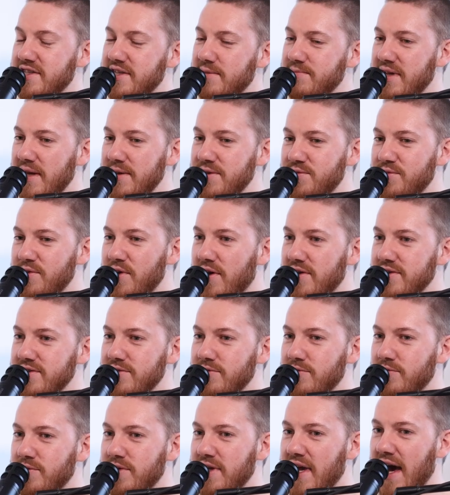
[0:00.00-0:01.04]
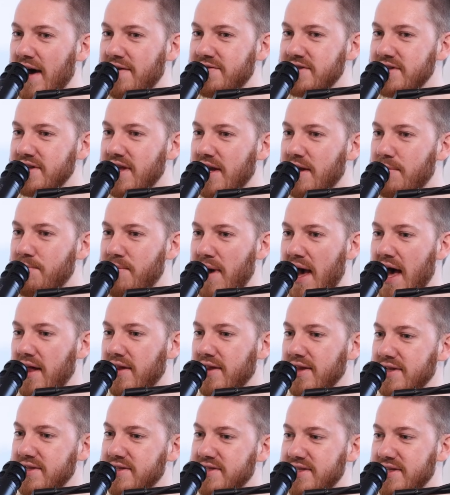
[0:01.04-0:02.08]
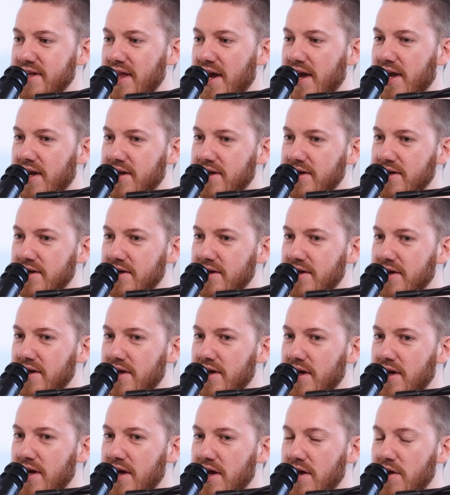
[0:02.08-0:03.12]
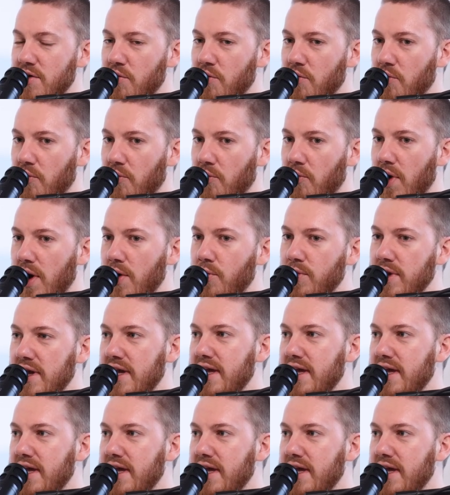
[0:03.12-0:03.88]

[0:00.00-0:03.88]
like sometimes we have to like balance like what